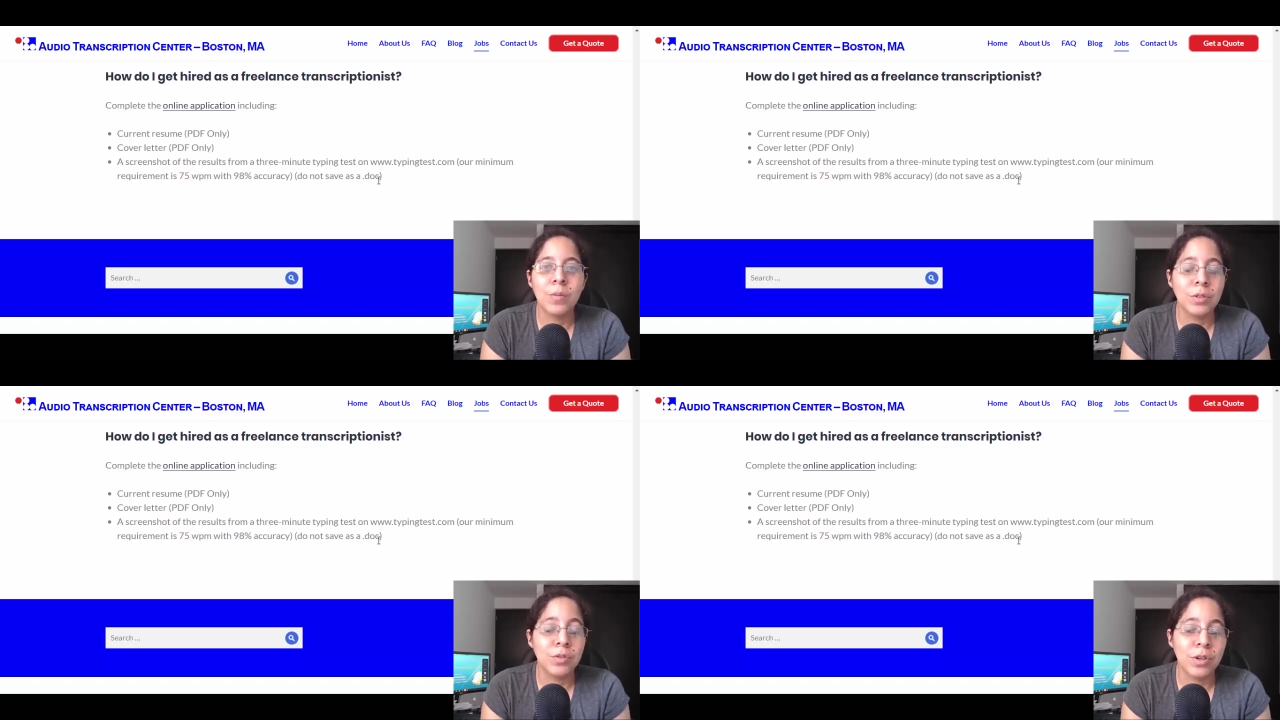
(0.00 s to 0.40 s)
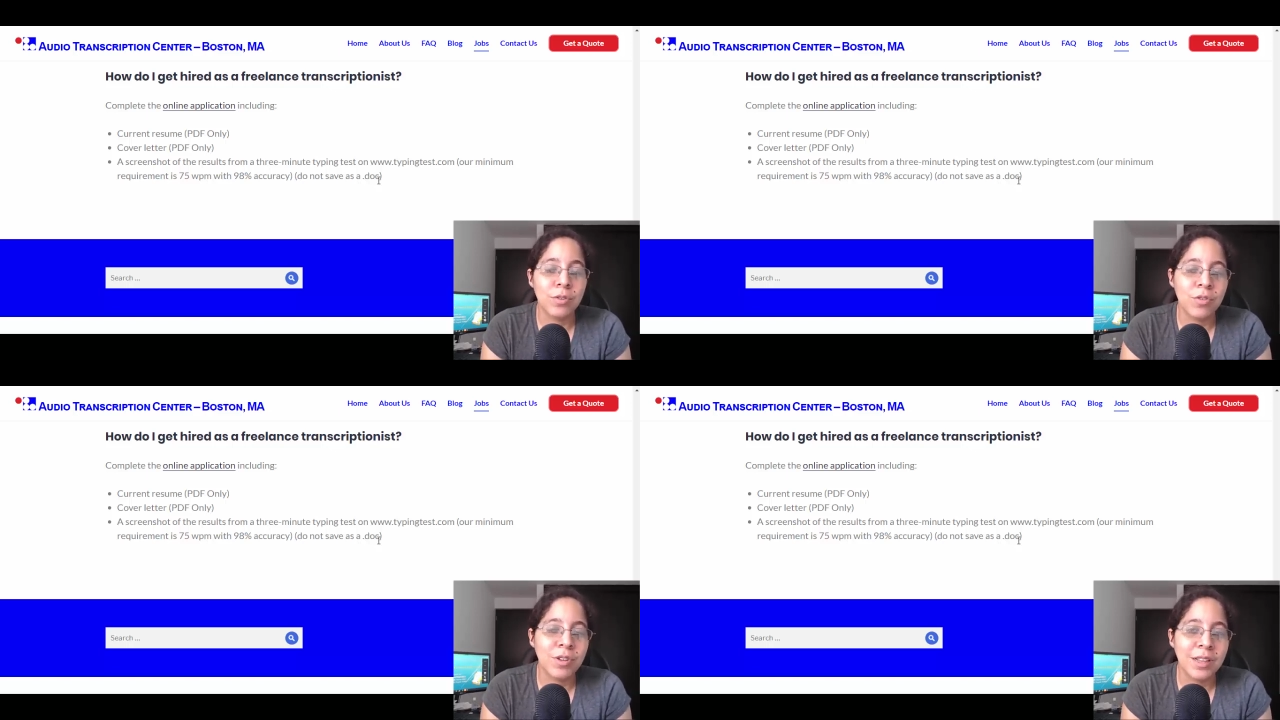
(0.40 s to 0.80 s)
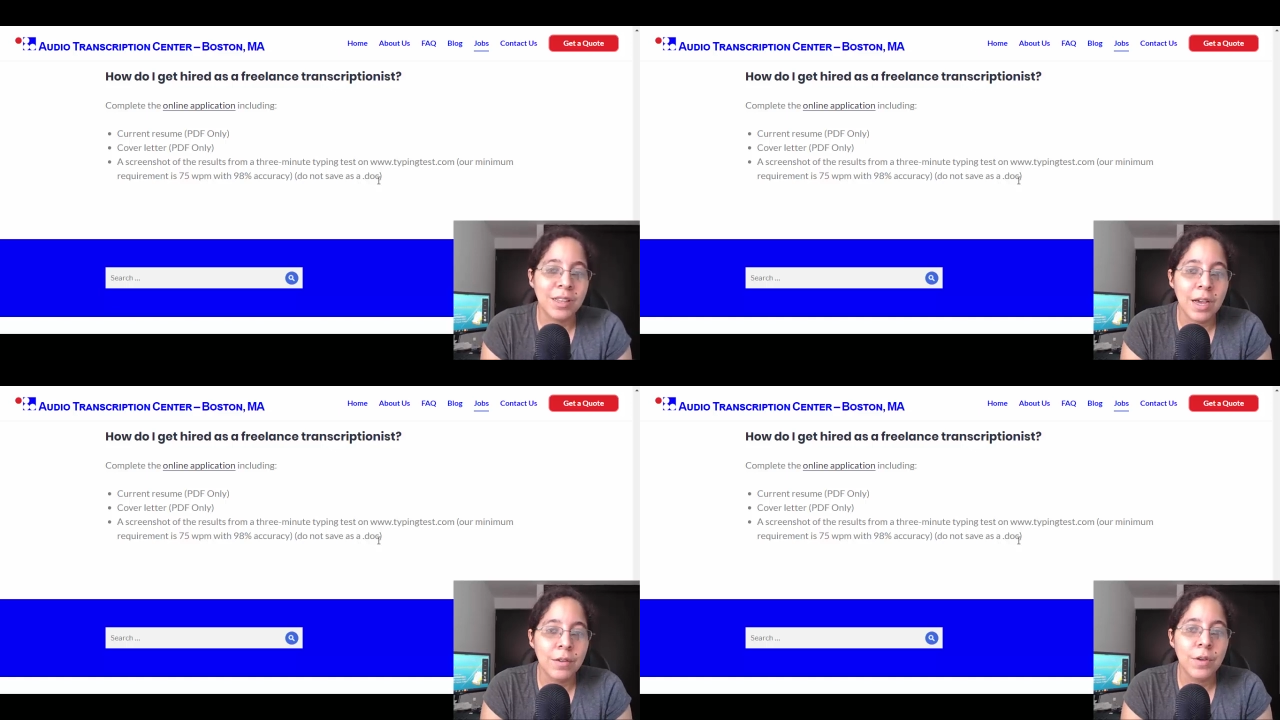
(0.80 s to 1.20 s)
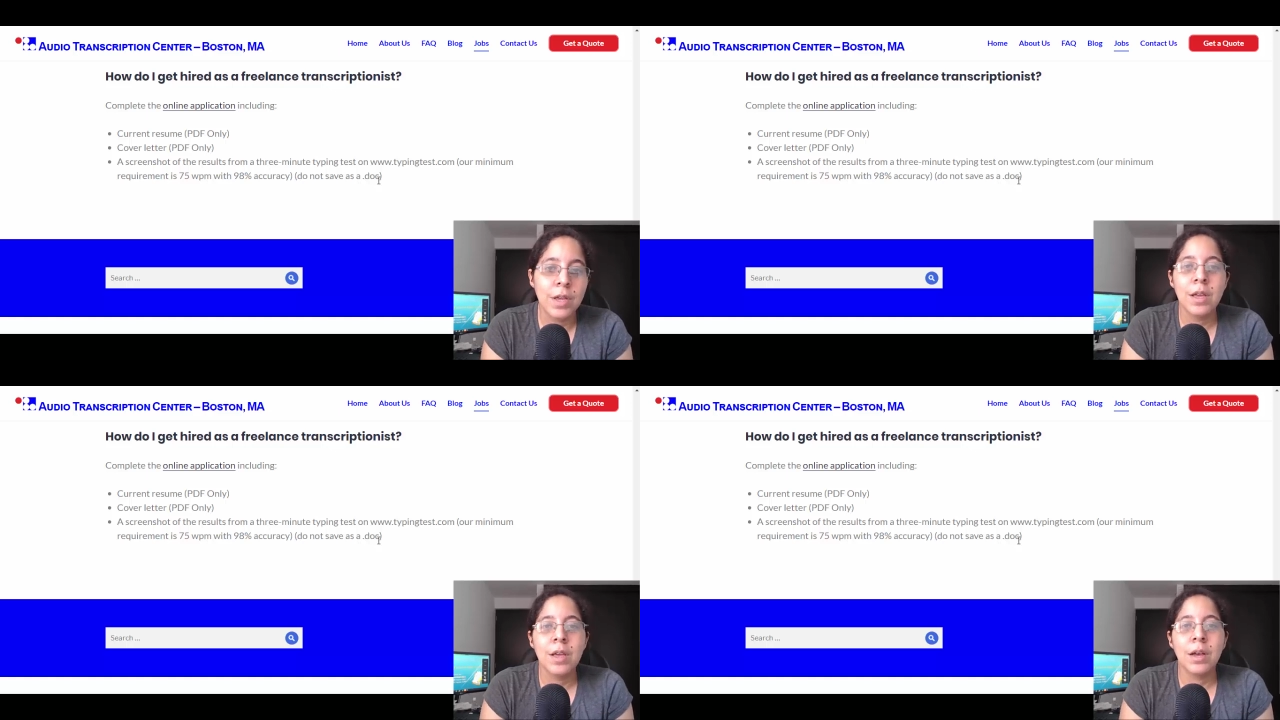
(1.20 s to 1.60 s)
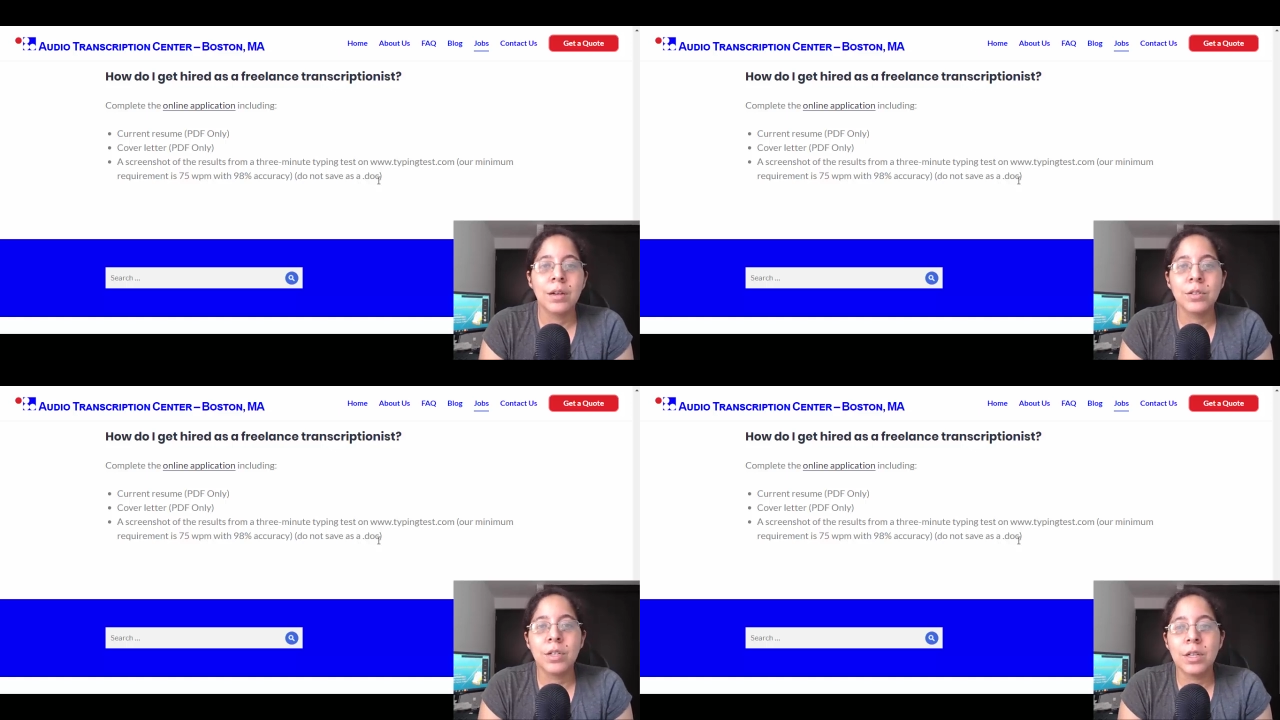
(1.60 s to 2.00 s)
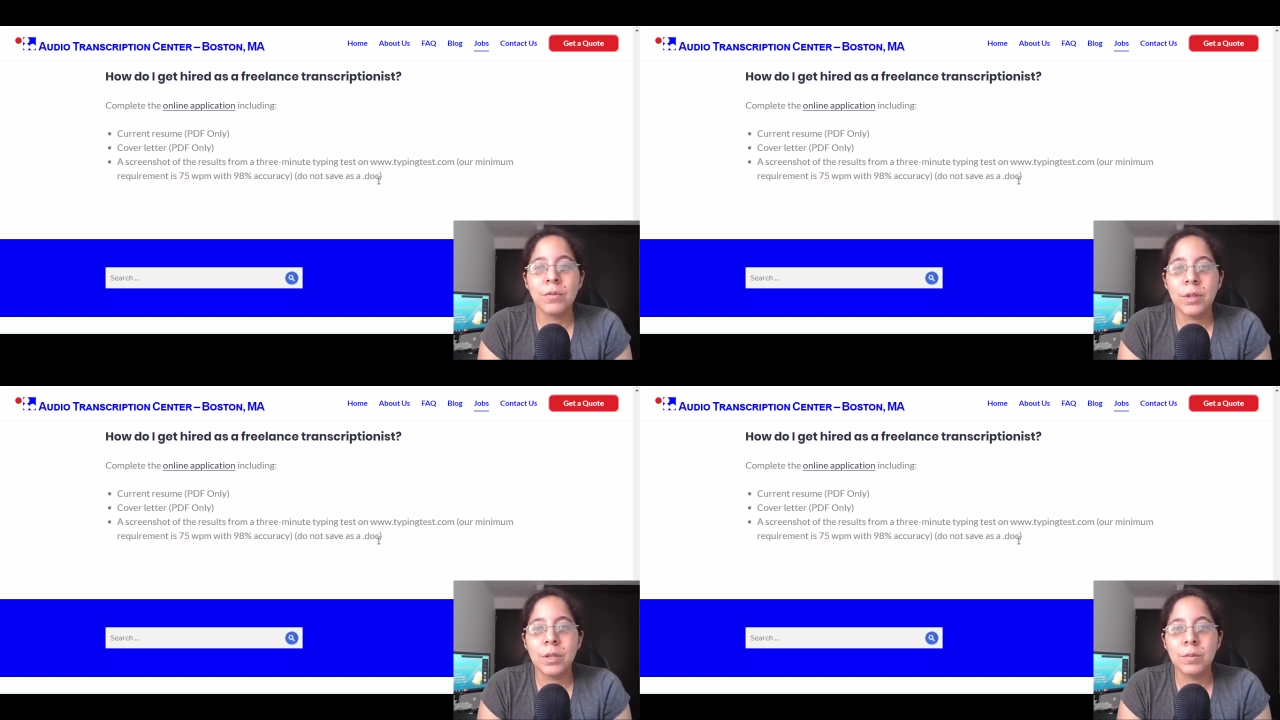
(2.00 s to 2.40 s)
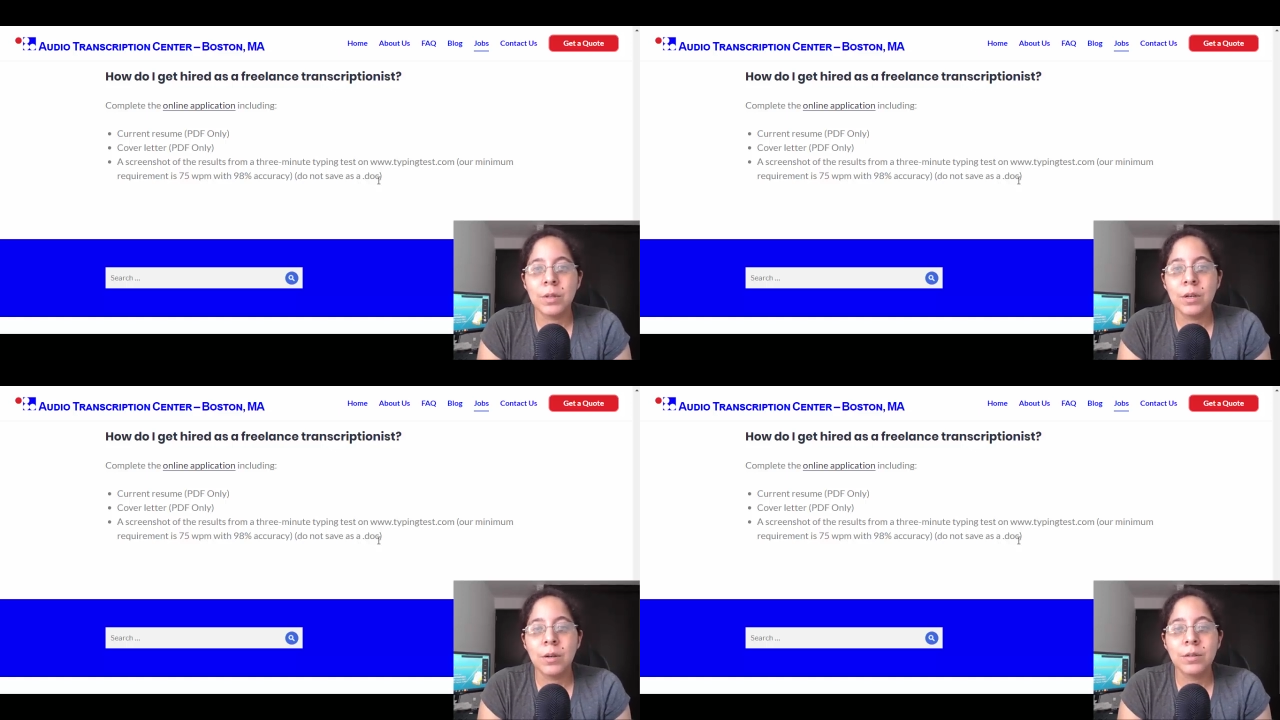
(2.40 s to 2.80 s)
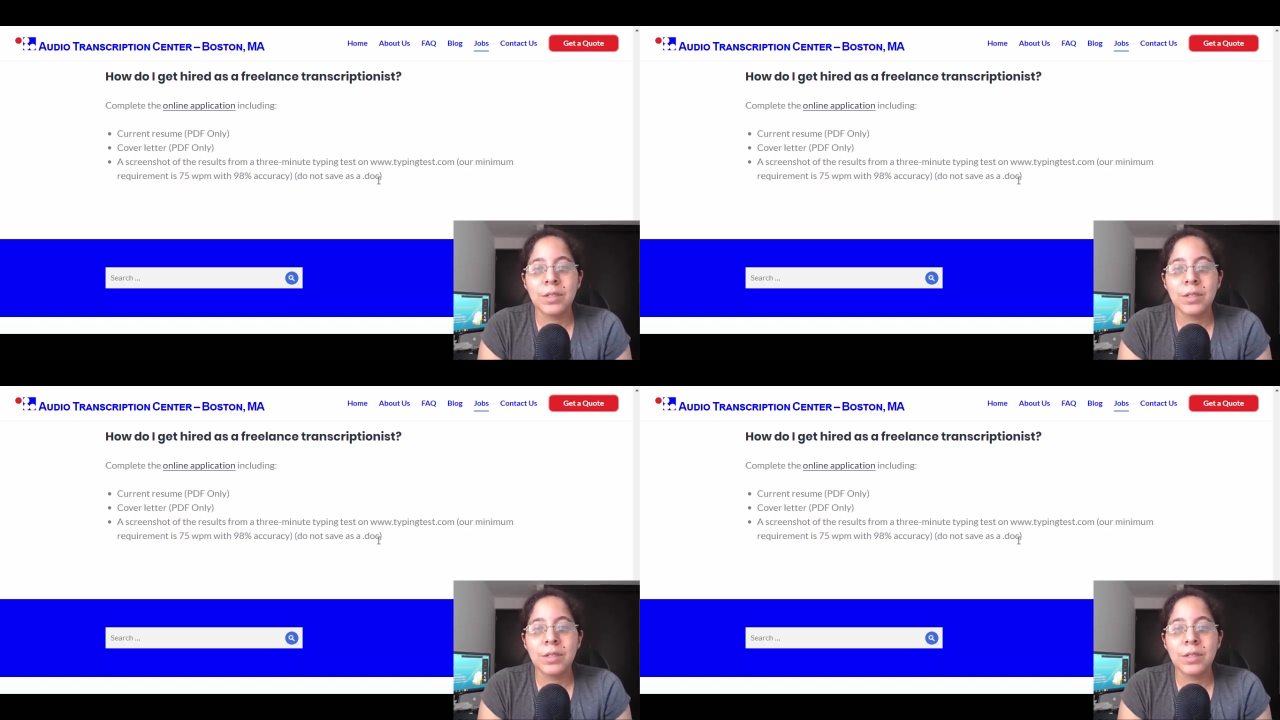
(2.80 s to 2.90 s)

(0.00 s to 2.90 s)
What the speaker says: when you're enjoying life, I'm going to leave a link below.